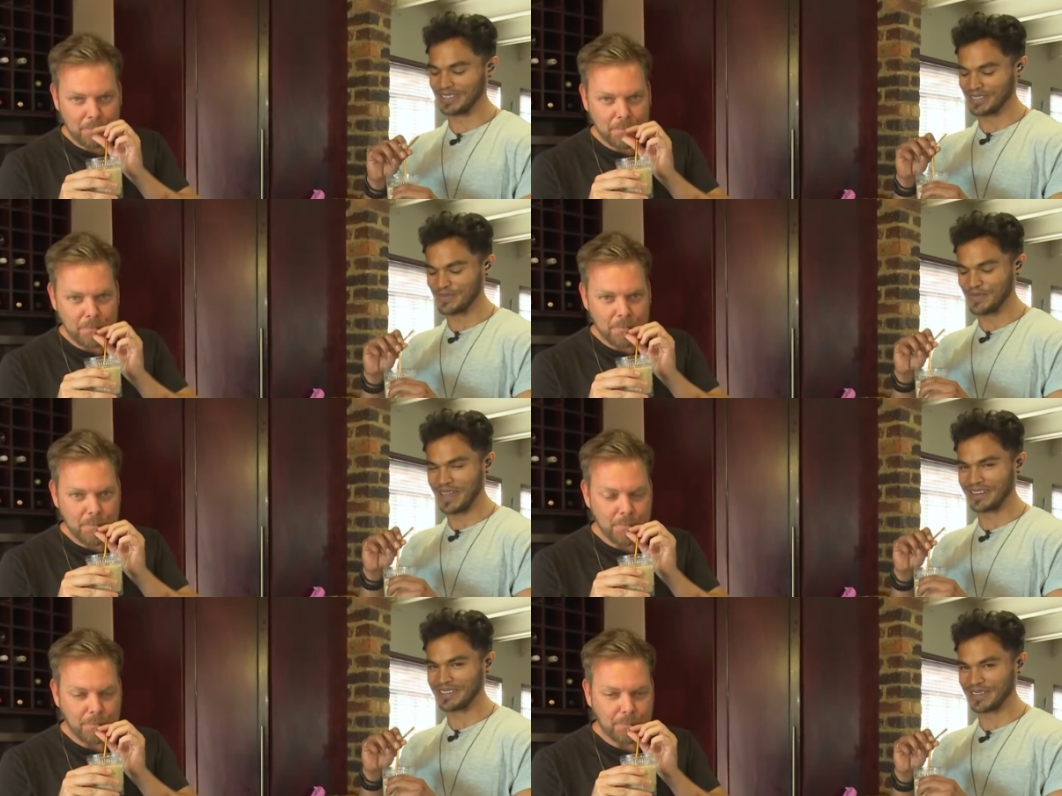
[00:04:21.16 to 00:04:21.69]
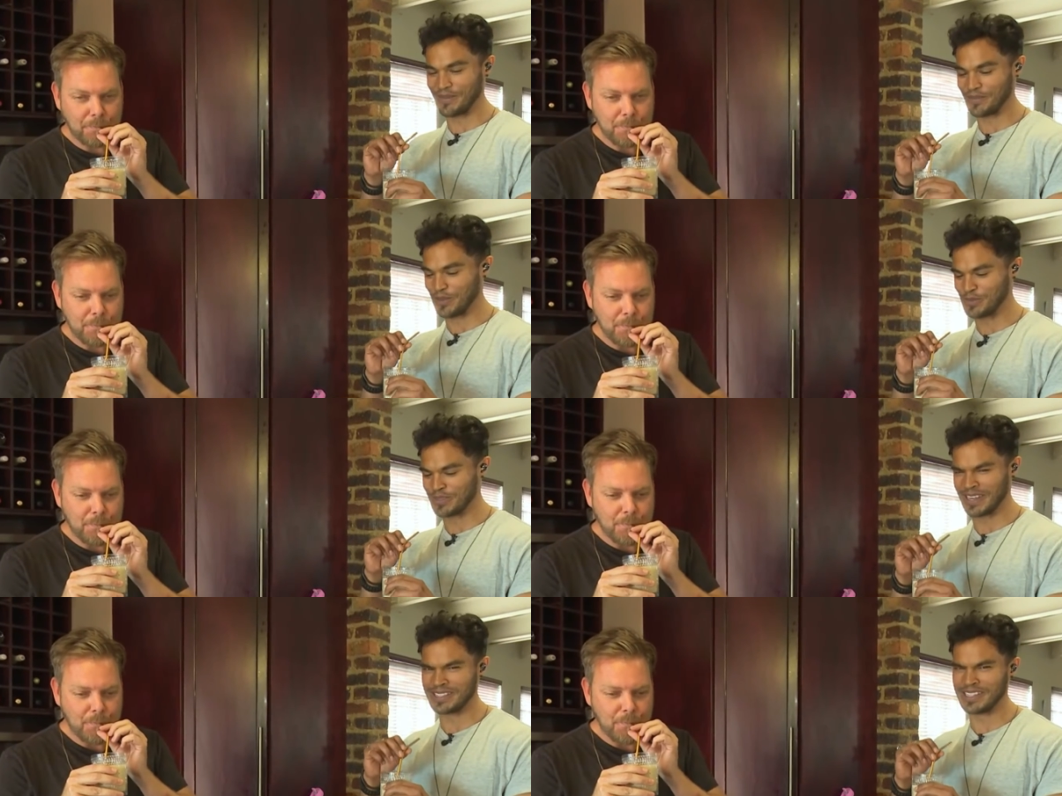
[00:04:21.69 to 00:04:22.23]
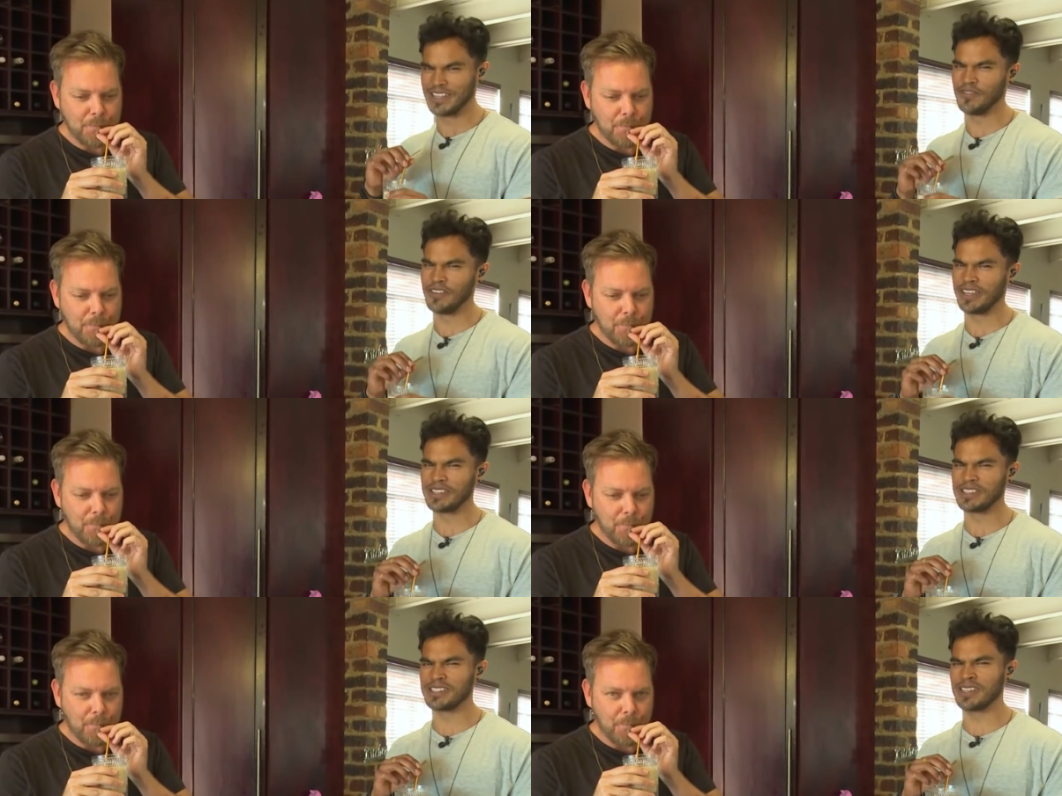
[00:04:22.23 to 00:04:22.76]
Speaker 1: what this man is up to. Mzansi, if
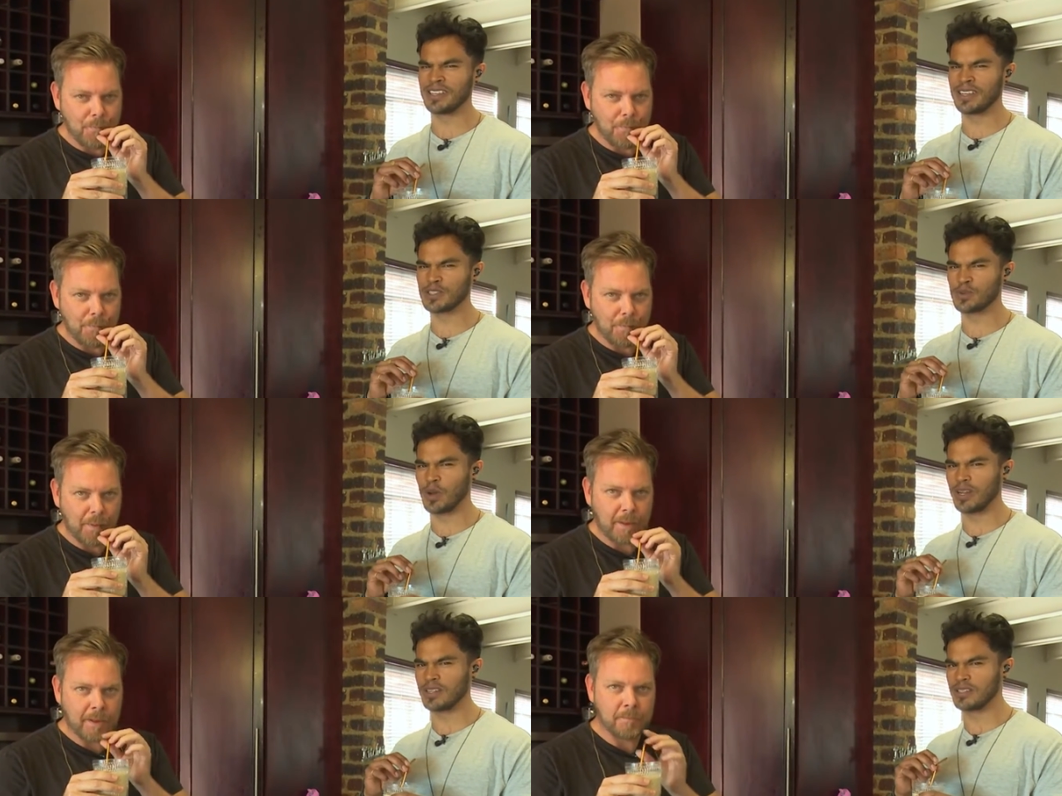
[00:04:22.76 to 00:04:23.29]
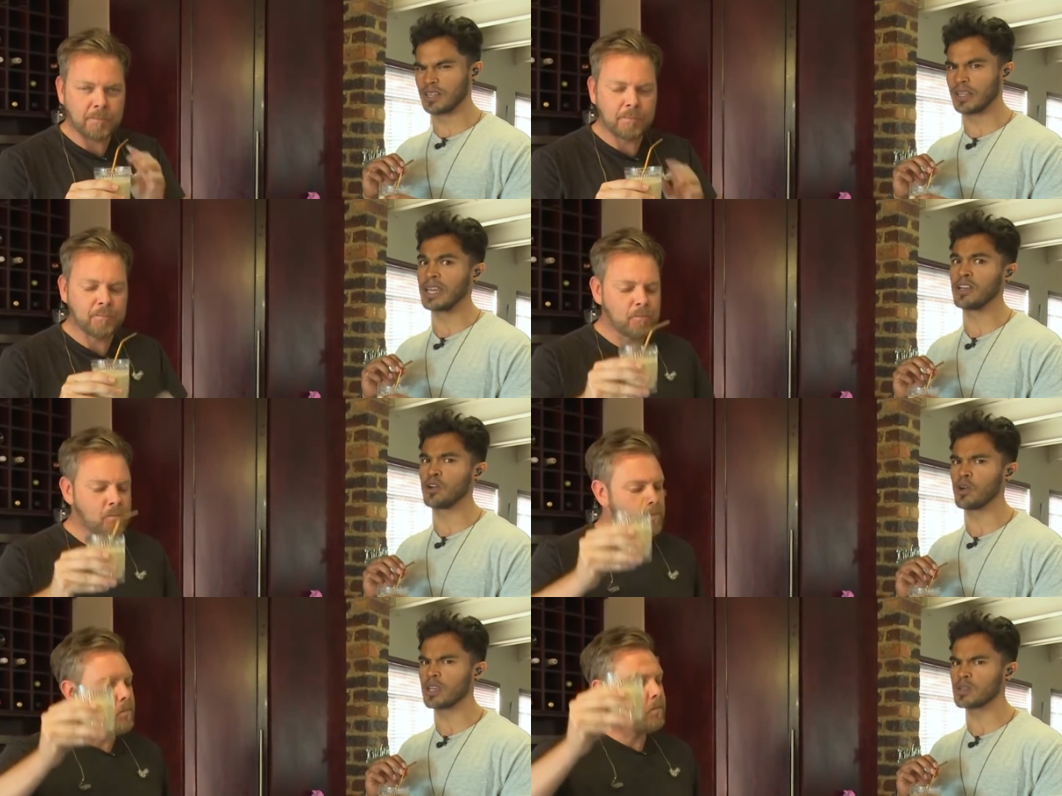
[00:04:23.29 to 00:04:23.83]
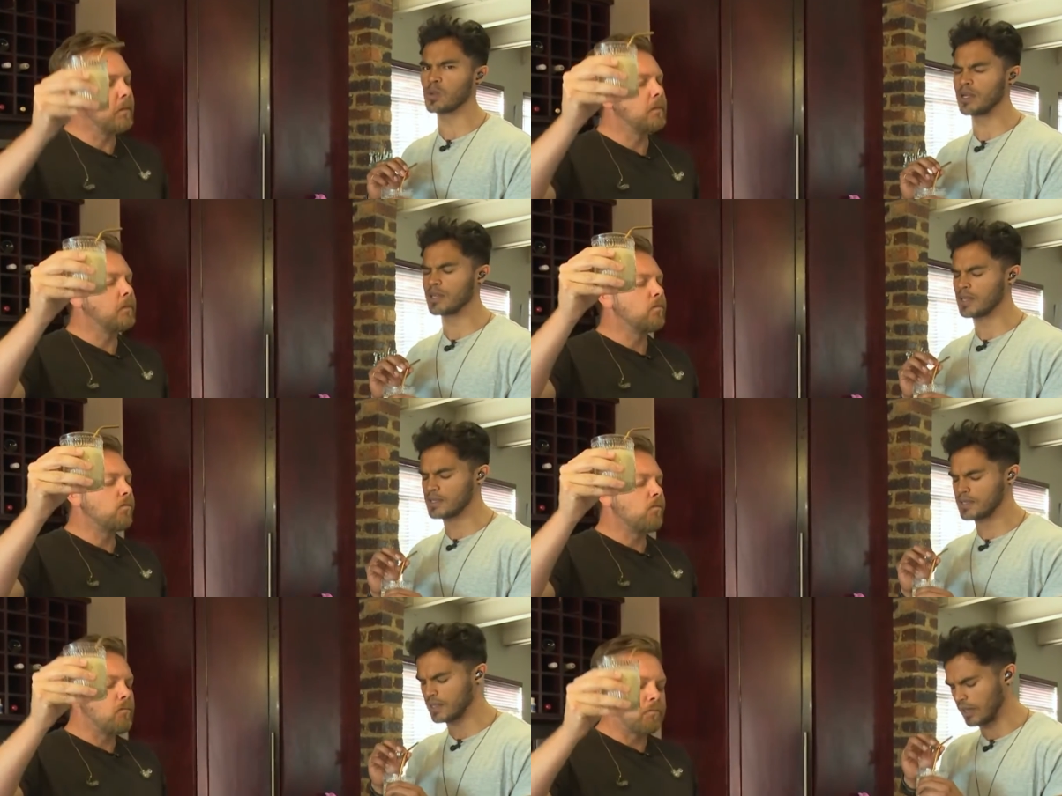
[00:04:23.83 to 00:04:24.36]
he can sing as well as can he cook as well
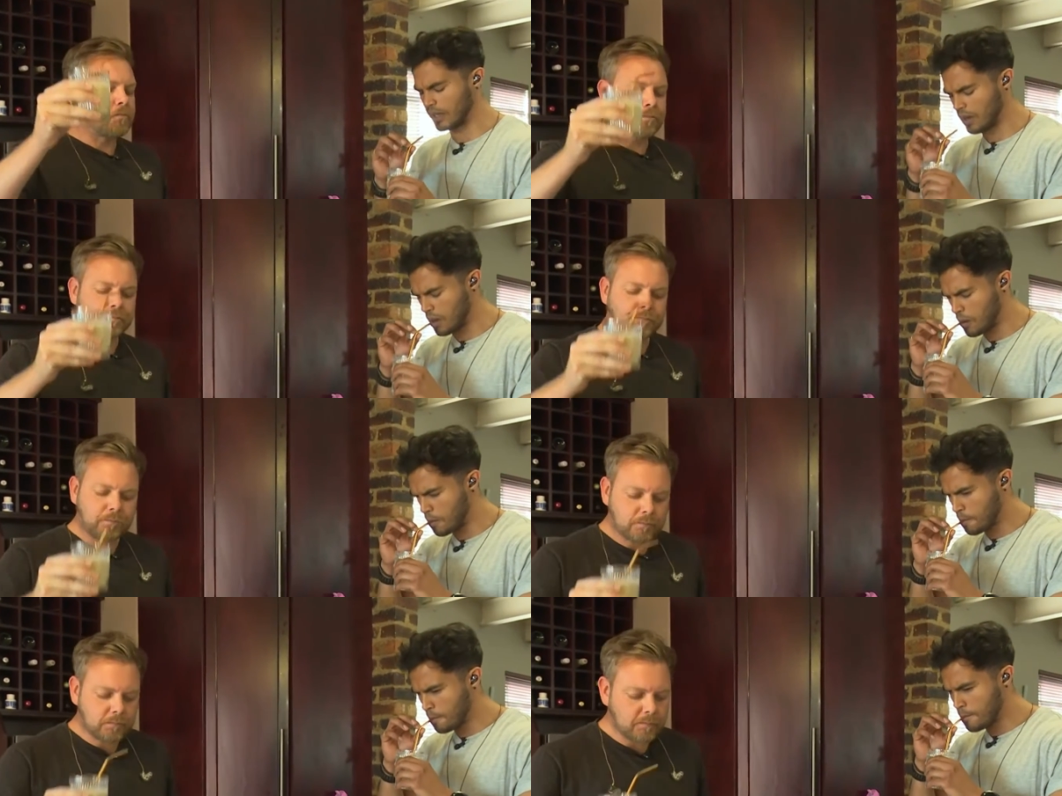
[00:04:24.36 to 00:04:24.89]
as he can sing?